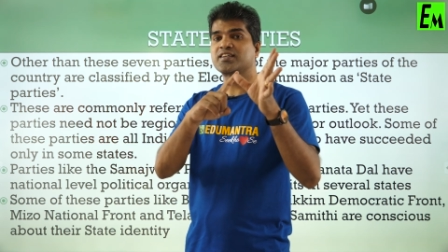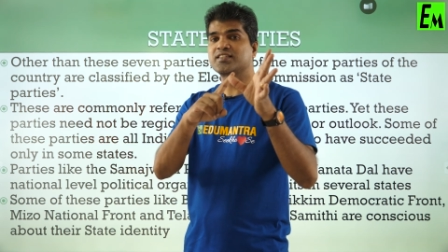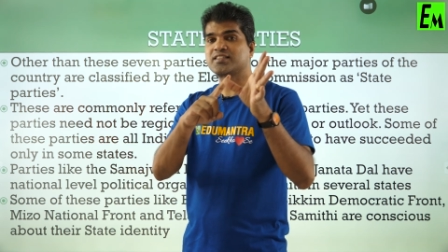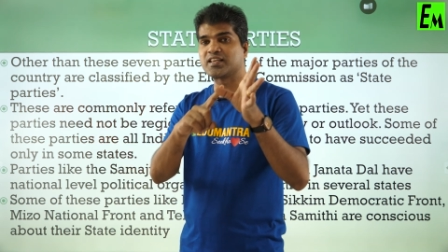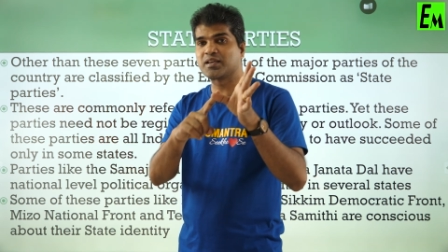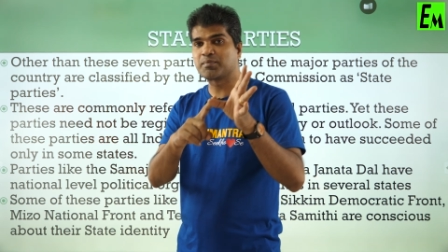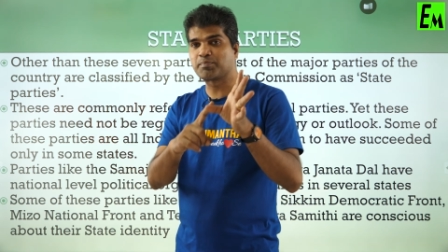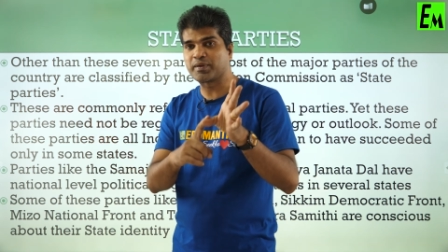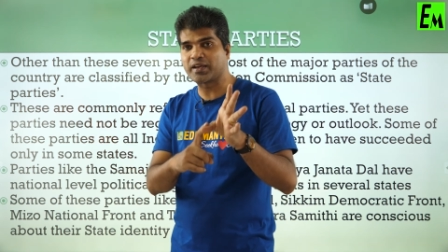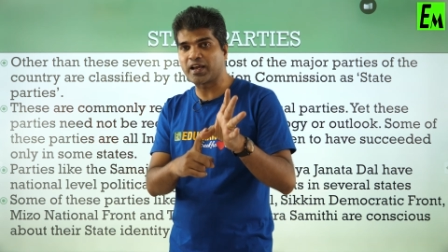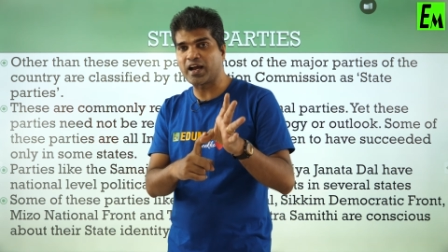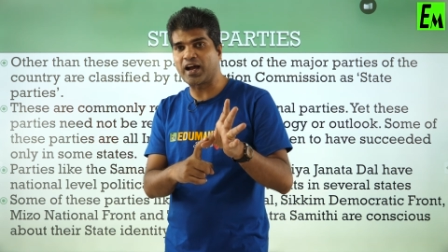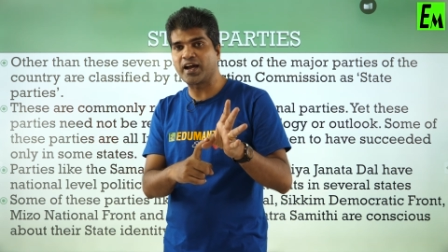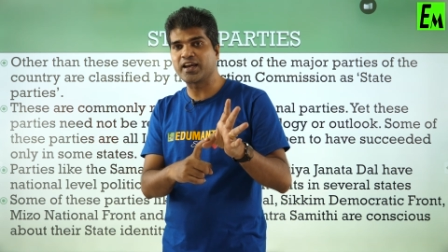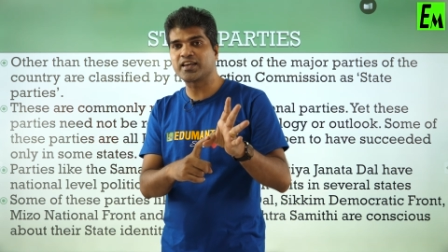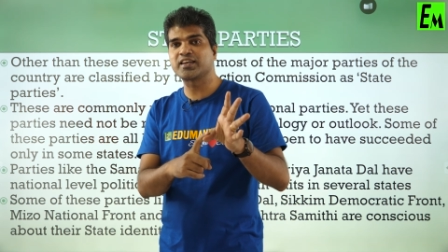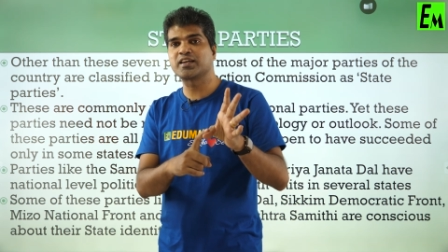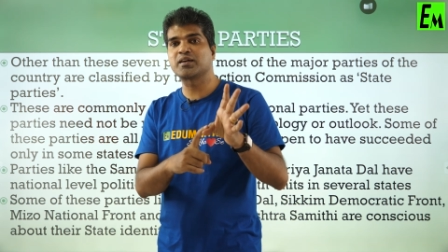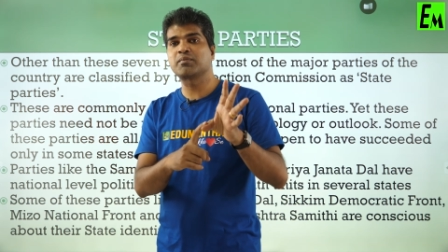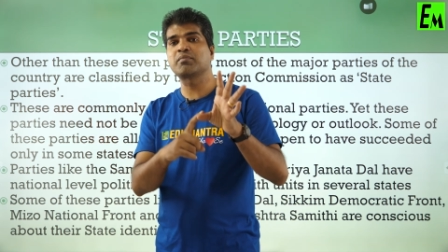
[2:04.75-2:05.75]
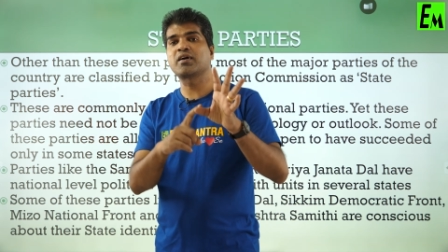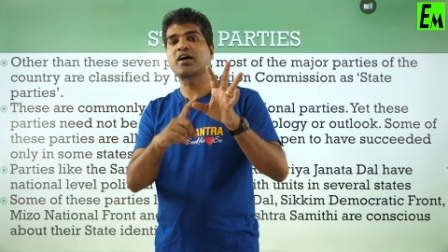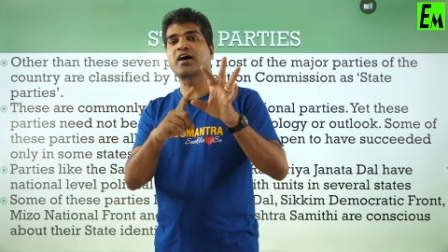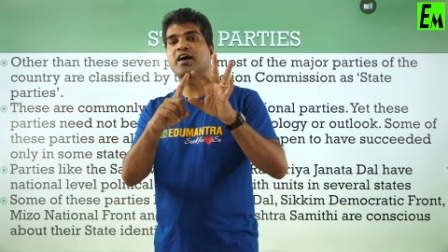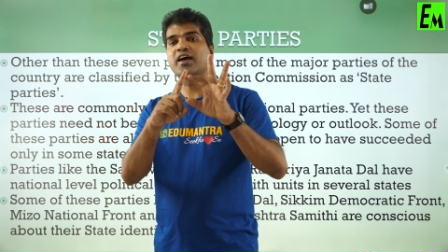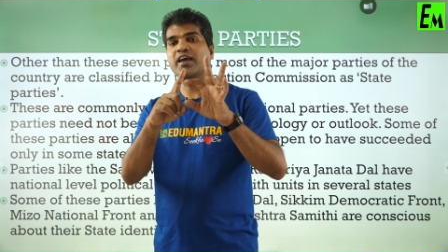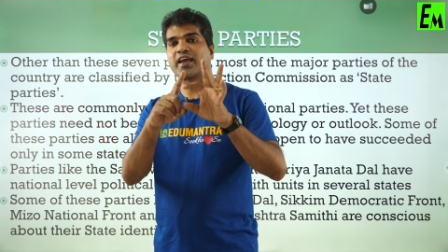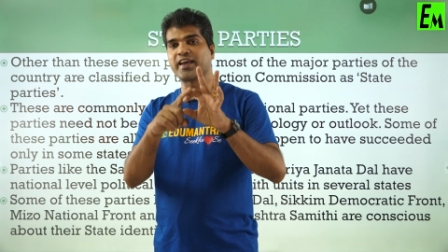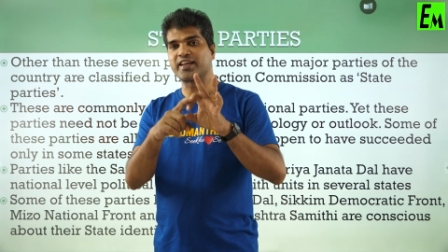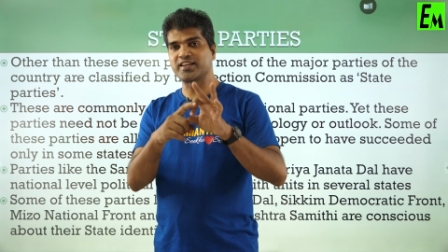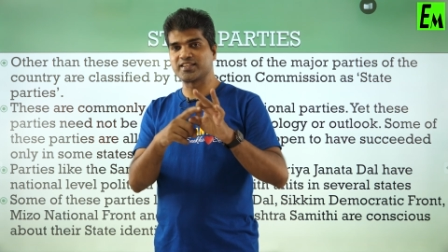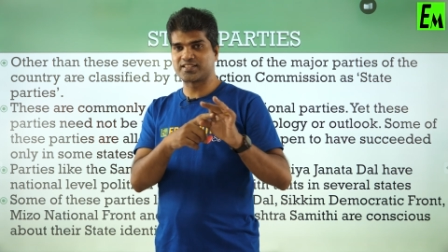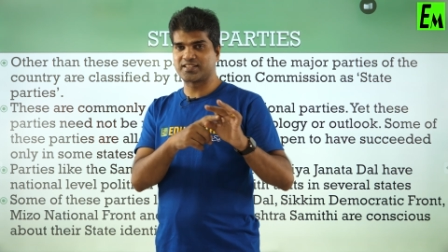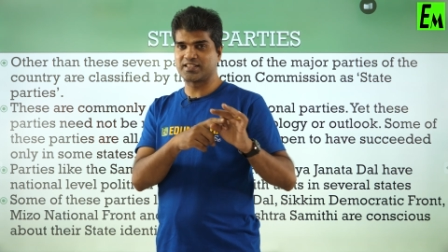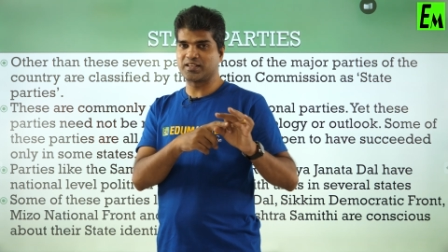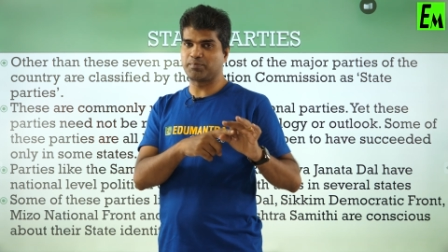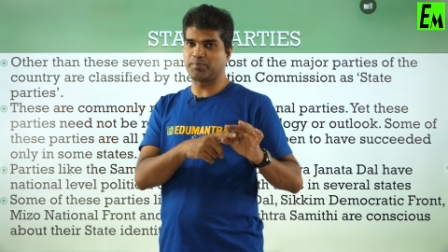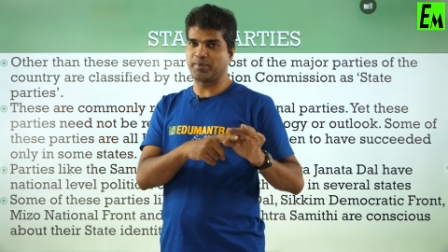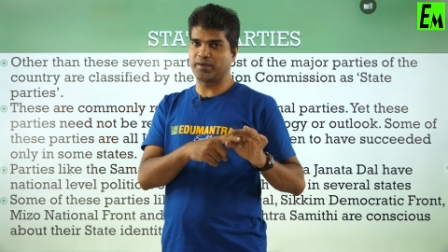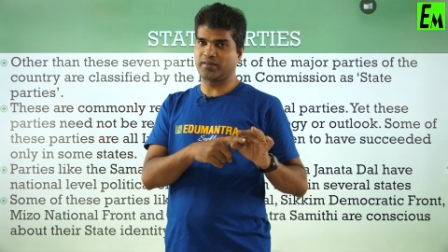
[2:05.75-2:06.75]
CPIM,
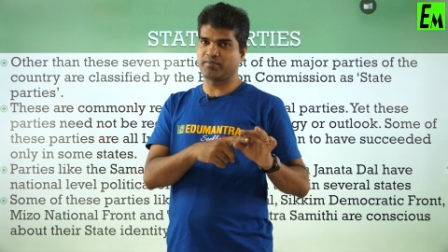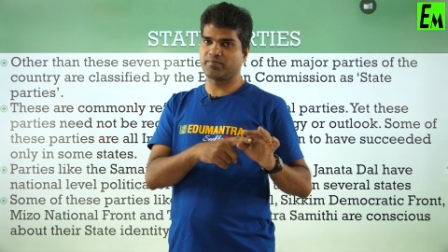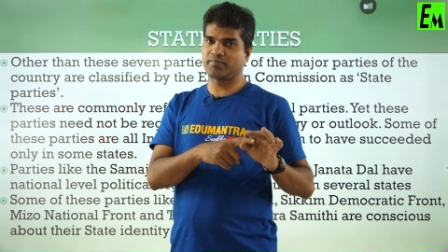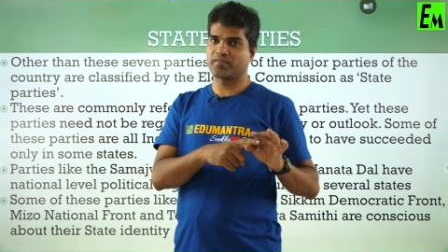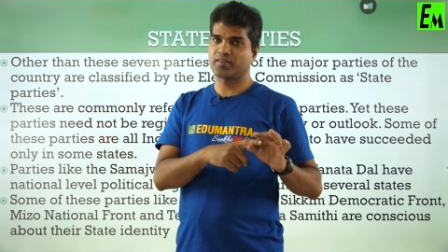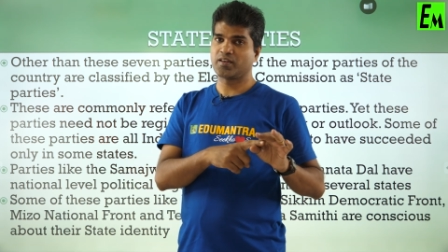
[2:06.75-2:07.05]
NCP.